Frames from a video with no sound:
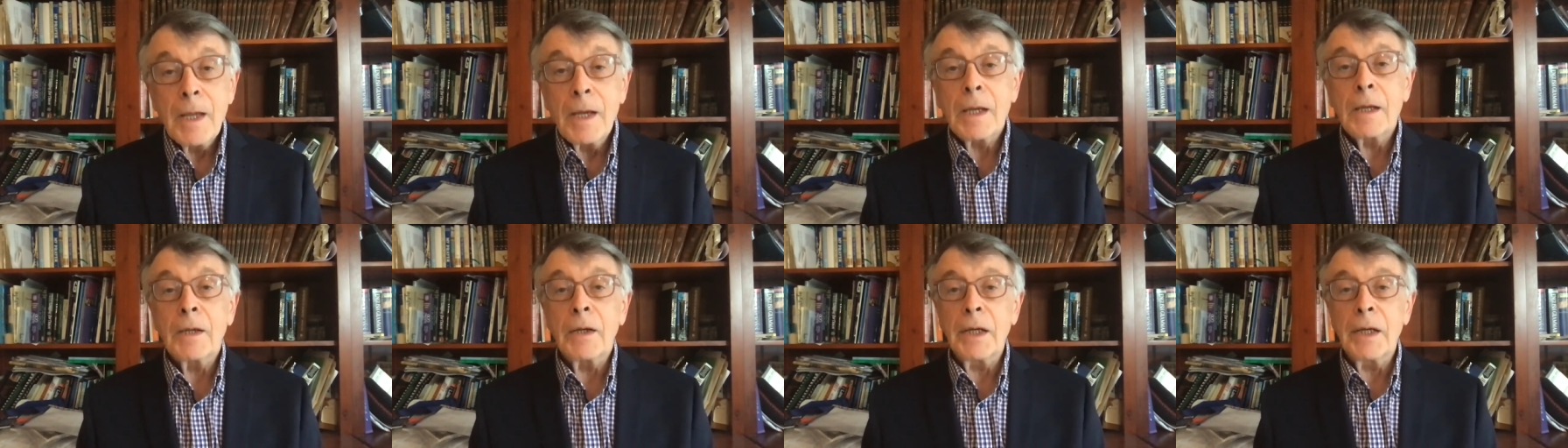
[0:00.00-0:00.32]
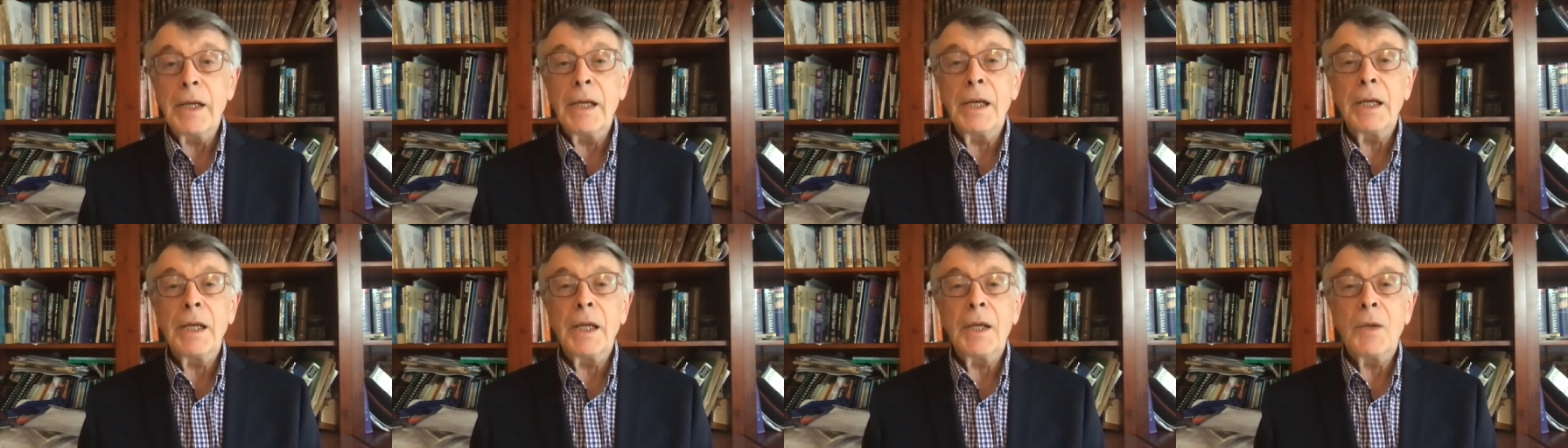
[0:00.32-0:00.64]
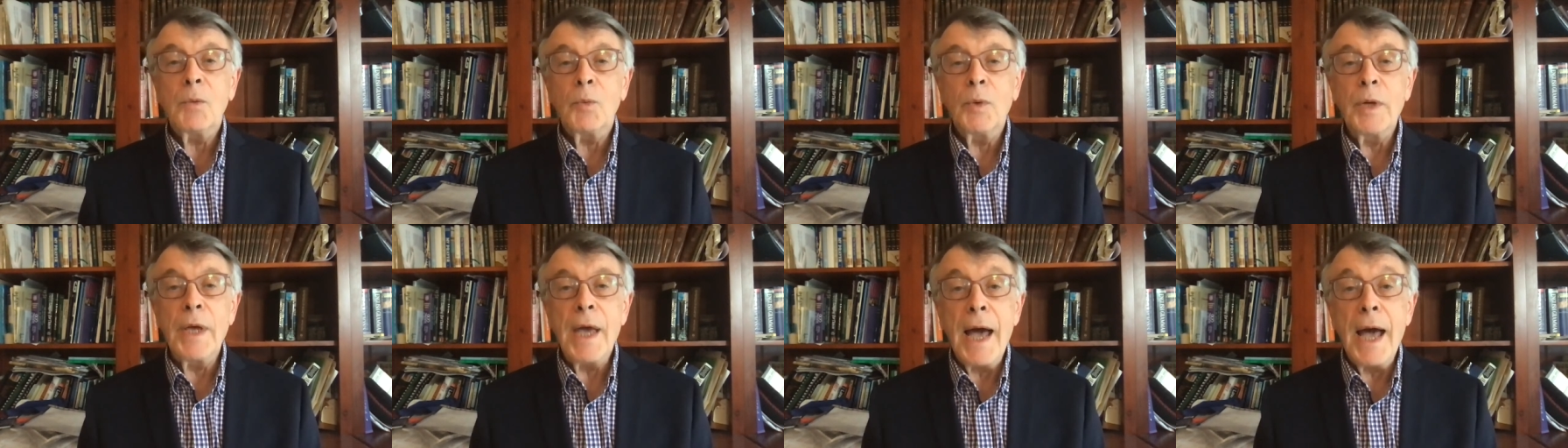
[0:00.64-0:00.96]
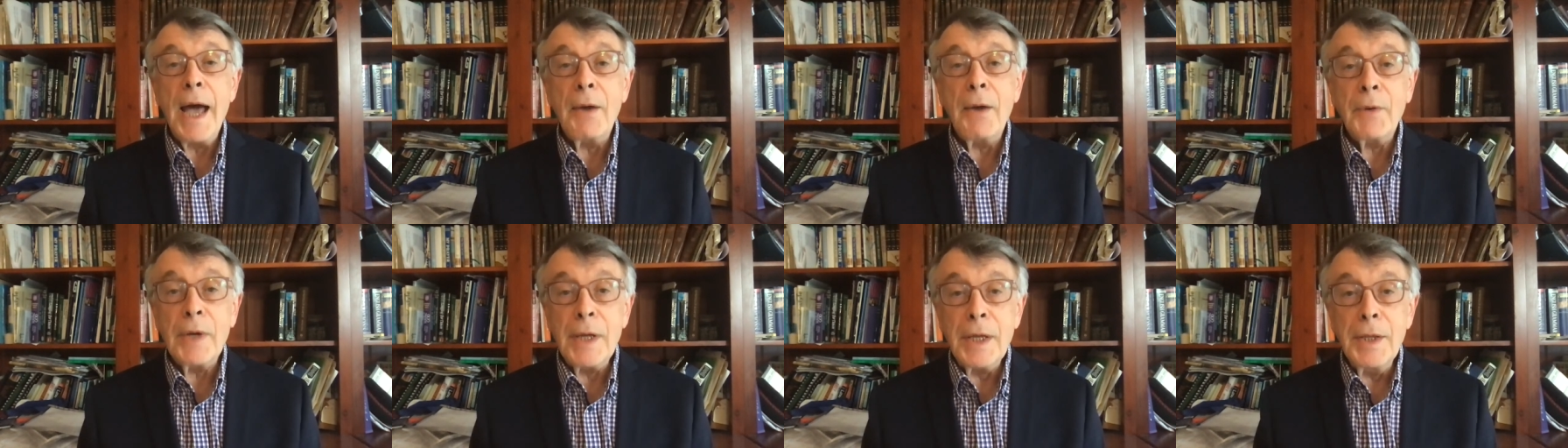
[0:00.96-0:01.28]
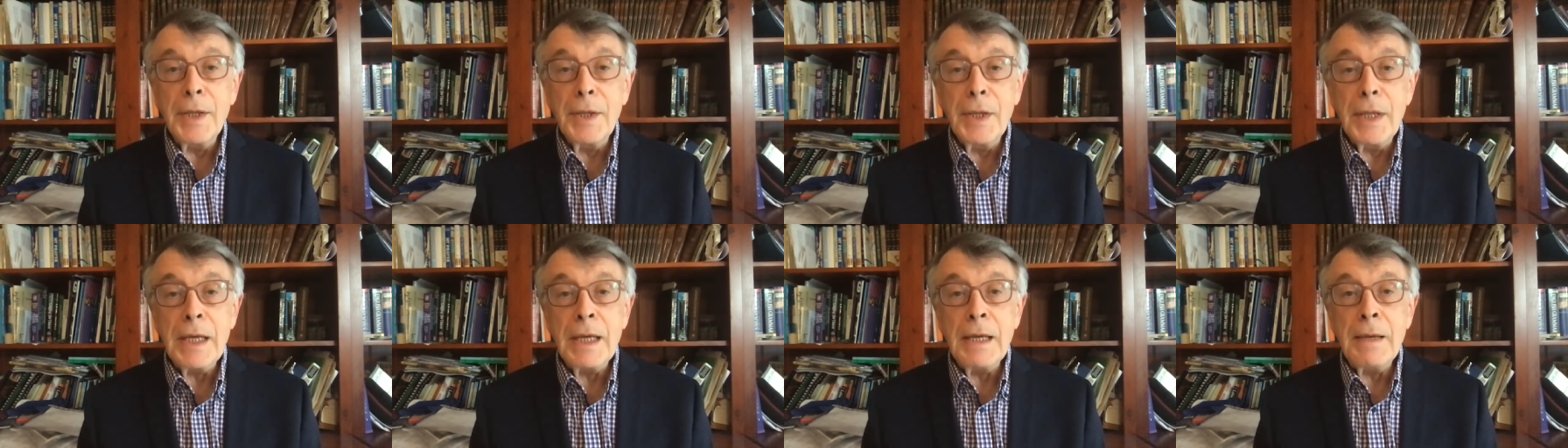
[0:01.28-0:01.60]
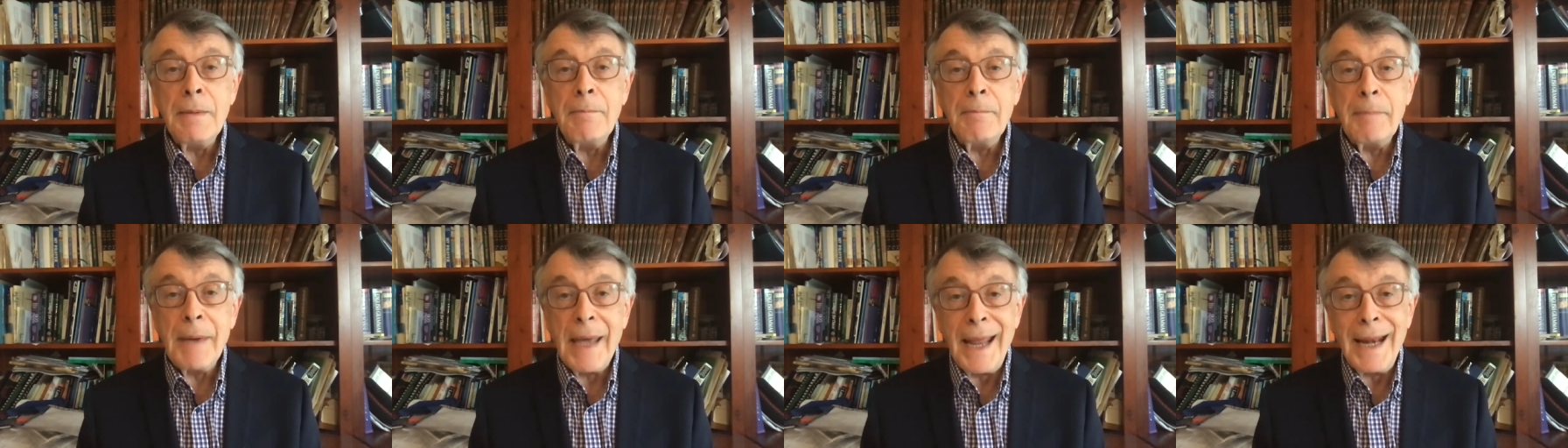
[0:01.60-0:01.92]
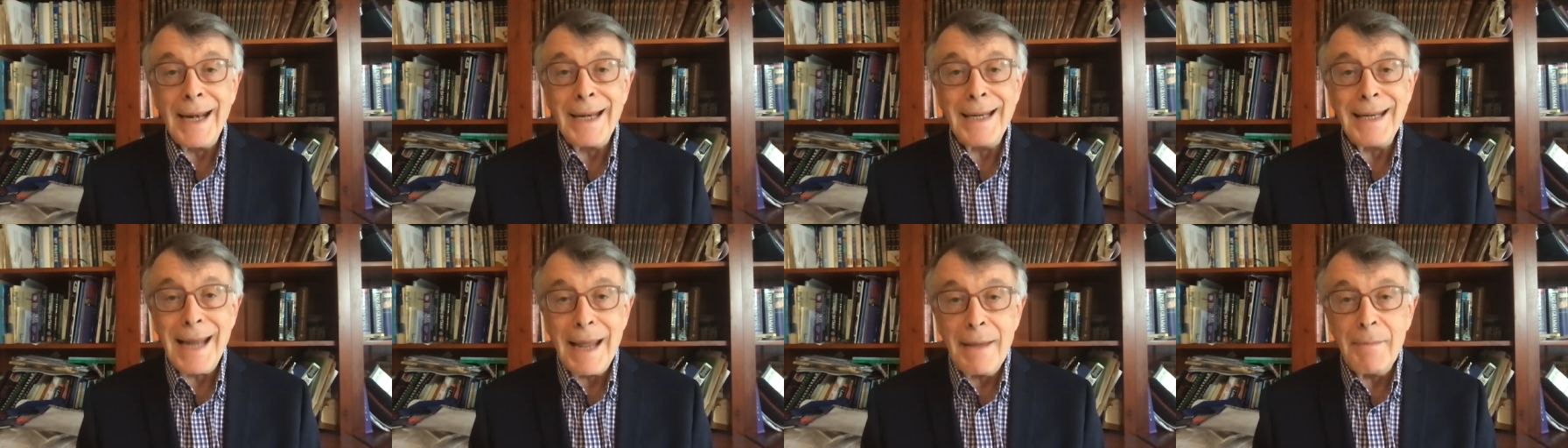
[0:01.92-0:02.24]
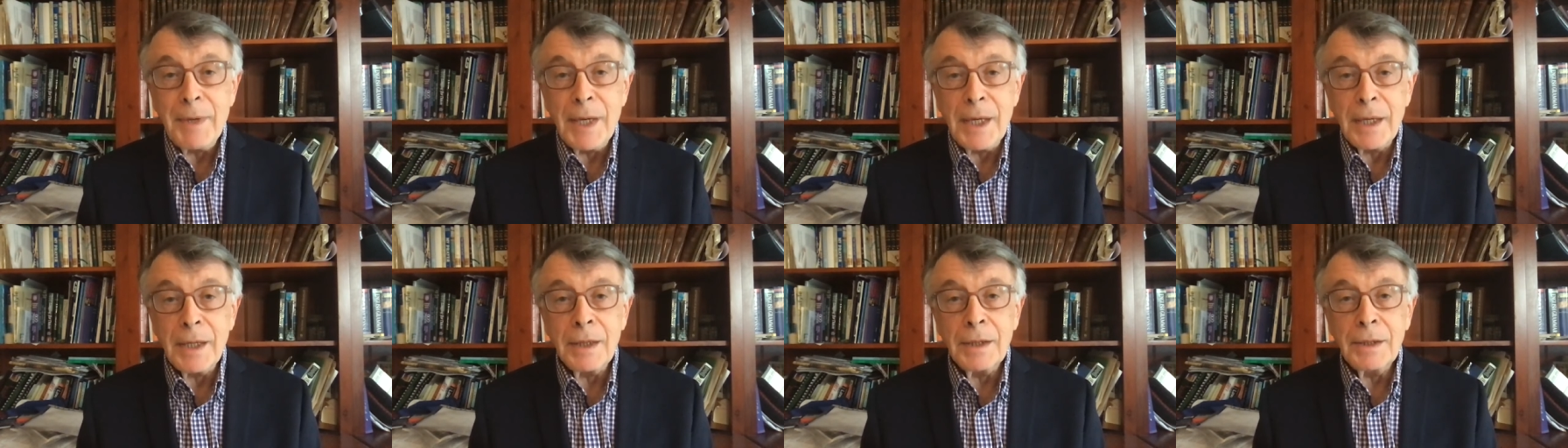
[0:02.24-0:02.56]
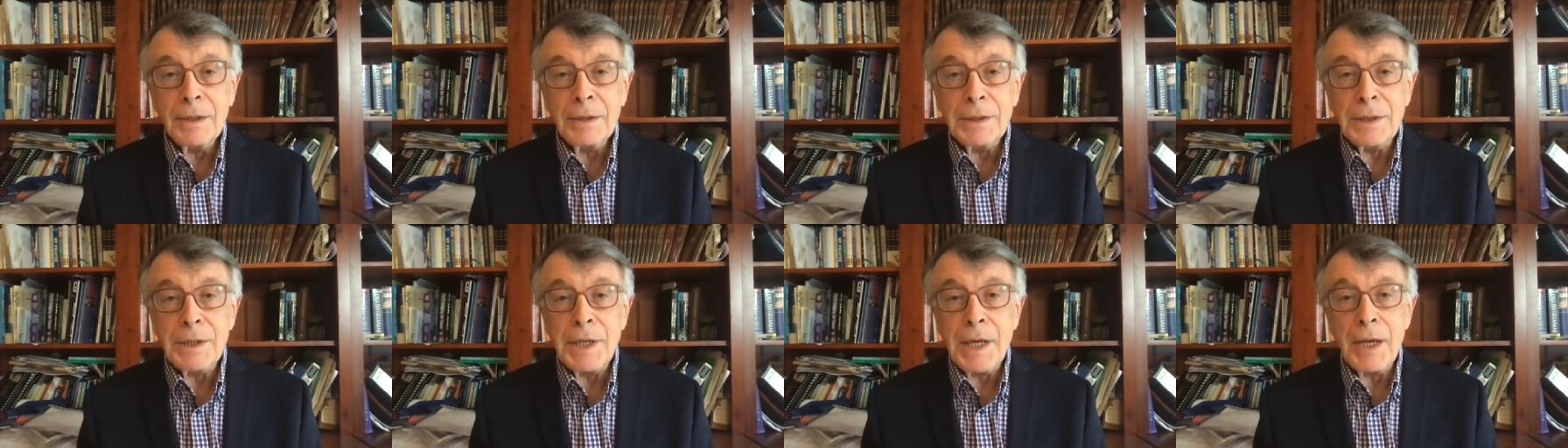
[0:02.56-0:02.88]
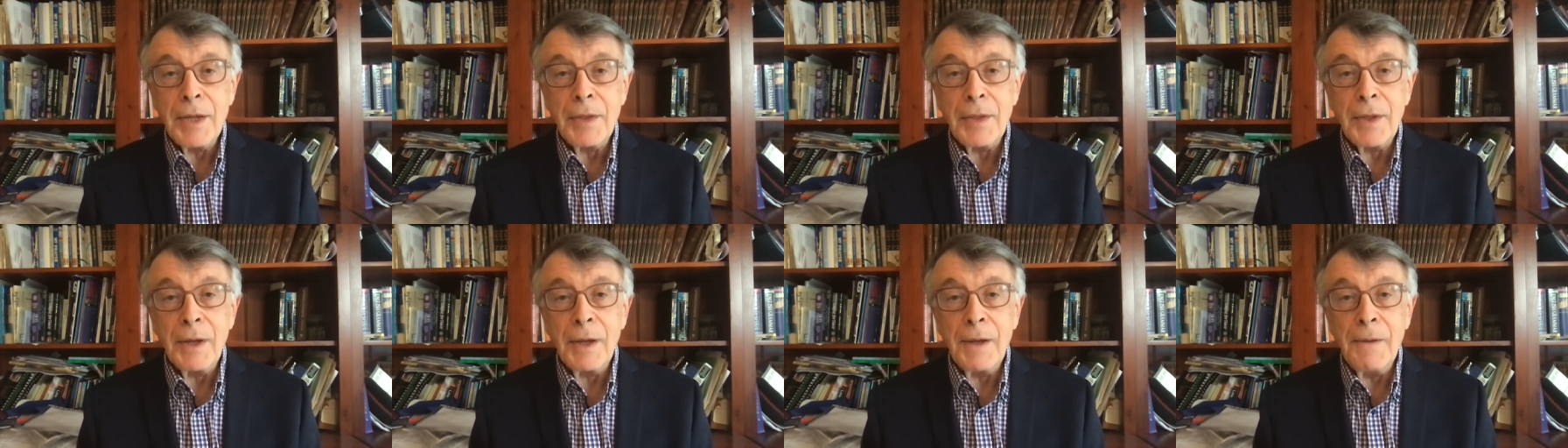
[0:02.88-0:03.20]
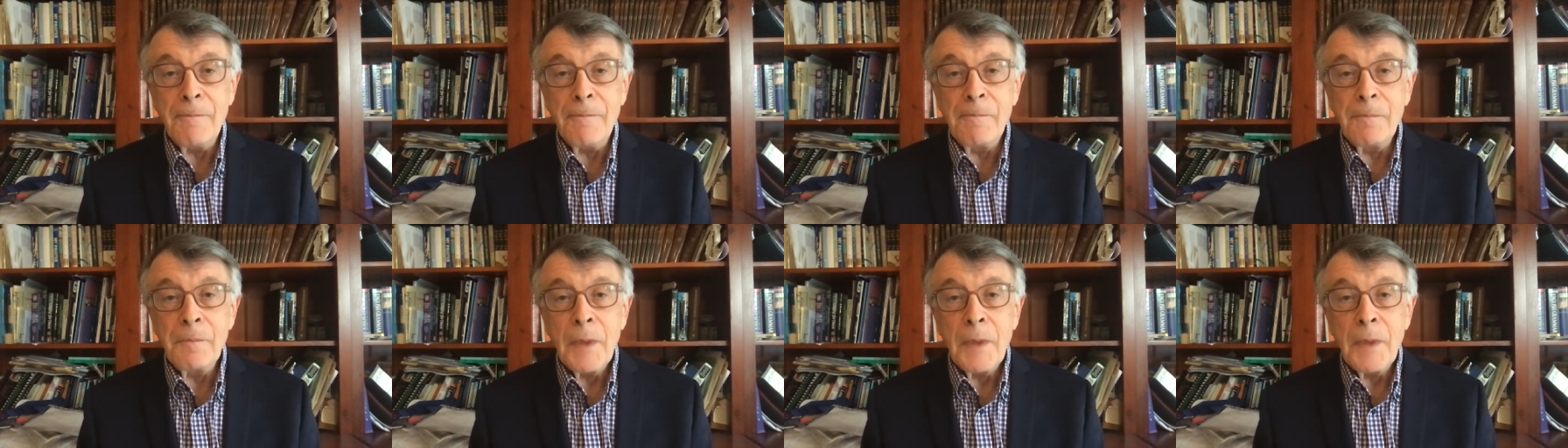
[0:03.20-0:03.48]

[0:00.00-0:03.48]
Clearly, we are in the pandemic together,